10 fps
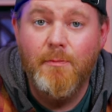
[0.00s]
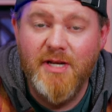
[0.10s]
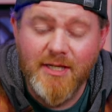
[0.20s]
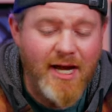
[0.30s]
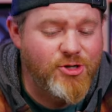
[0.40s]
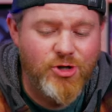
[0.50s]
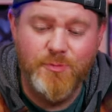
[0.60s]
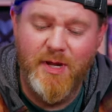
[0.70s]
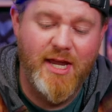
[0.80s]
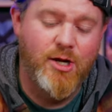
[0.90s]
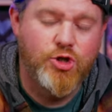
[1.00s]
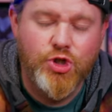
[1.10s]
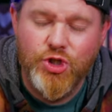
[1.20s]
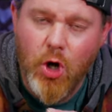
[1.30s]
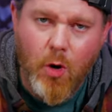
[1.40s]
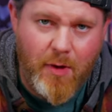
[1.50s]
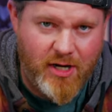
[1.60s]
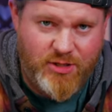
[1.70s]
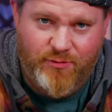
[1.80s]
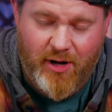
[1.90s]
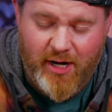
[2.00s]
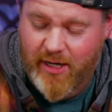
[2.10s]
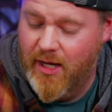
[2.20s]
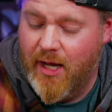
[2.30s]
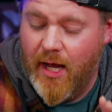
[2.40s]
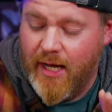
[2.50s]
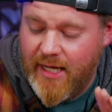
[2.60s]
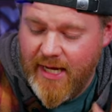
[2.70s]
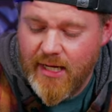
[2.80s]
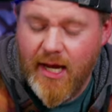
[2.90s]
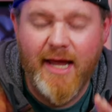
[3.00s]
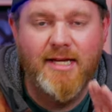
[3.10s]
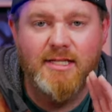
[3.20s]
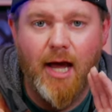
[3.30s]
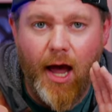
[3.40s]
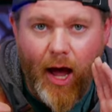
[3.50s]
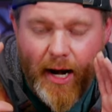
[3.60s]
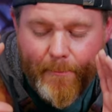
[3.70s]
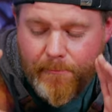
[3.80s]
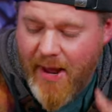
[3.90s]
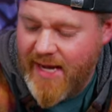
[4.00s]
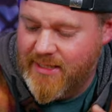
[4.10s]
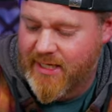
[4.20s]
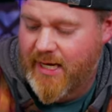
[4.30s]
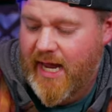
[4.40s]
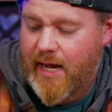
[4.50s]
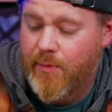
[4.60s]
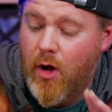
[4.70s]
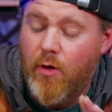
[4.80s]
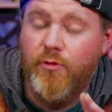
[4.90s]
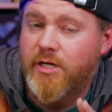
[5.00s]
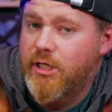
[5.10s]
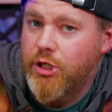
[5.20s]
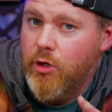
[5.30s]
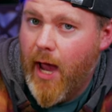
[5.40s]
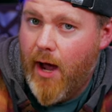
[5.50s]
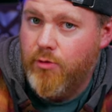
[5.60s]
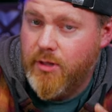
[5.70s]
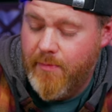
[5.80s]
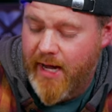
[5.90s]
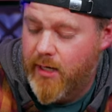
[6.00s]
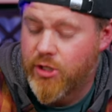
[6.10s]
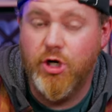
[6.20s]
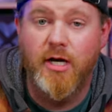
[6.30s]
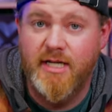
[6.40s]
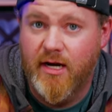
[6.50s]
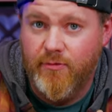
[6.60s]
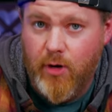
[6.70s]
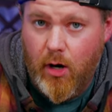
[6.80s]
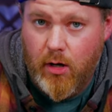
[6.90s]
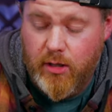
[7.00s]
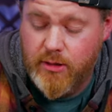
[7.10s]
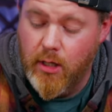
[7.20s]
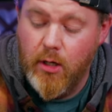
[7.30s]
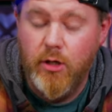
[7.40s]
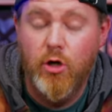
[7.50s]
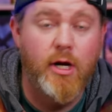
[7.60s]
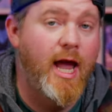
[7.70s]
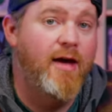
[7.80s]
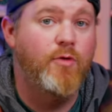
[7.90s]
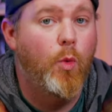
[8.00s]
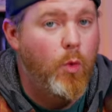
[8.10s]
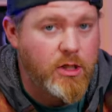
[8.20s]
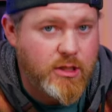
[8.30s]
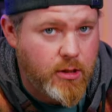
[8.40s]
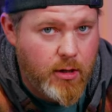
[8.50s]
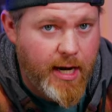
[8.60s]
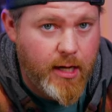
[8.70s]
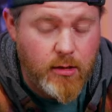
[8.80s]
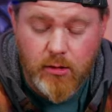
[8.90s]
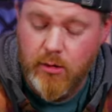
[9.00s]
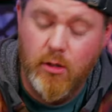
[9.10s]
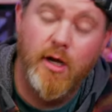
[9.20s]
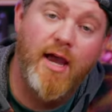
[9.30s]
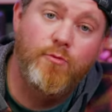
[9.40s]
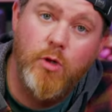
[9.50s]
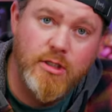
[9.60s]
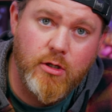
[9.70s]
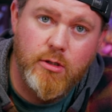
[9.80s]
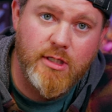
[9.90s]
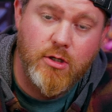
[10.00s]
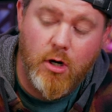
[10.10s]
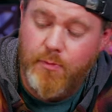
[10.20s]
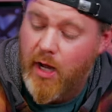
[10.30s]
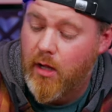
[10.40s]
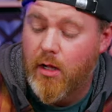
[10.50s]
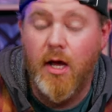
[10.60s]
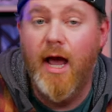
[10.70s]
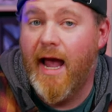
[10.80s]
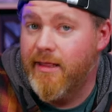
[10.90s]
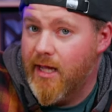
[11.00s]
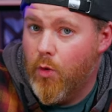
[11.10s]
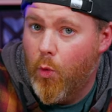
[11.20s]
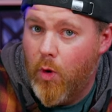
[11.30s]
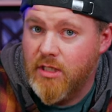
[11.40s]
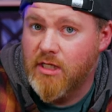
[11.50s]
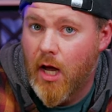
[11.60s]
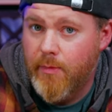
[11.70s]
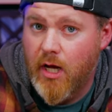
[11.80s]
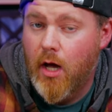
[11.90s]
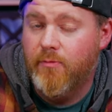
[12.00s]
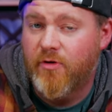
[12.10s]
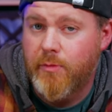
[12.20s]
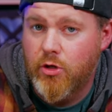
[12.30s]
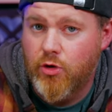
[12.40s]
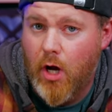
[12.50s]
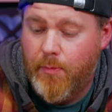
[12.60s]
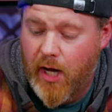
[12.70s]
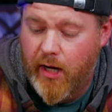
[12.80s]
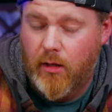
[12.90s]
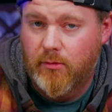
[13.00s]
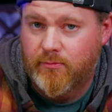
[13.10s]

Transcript: Besides just being so much fun, Heat is an amazing game for teaching you how to manage a deck of cards. You're gonna have what's in your hand, you're gonna have what's in your discard pile, and then what's coming up from your draw pile.